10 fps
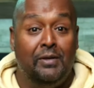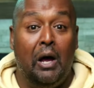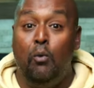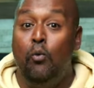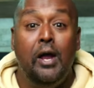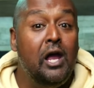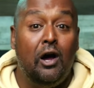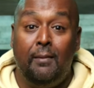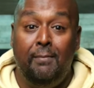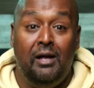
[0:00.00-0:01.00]
that we
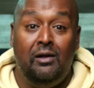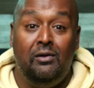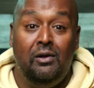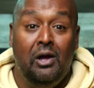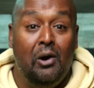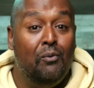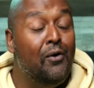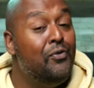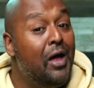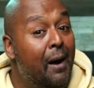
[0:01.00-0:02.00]
on Bell
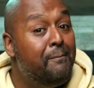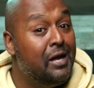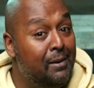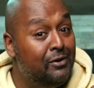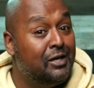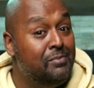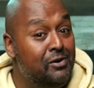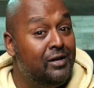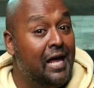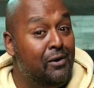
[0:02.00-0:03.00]
will not be able to
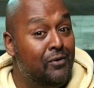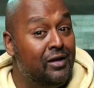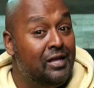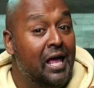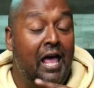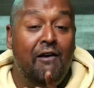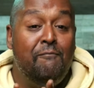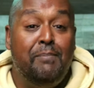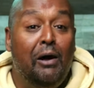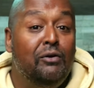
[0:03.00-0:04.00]
communicate with
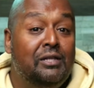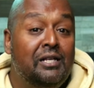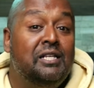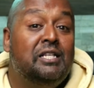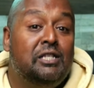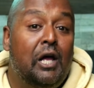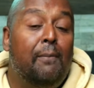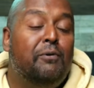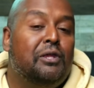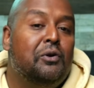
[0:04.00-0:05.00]
if Bell doesn't
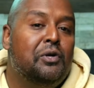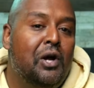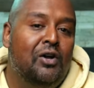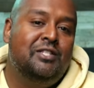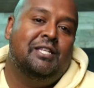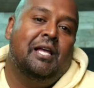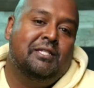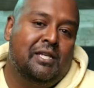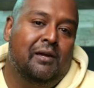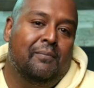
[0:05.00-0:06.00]
stop with their
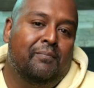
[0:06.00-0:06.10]
nonsense.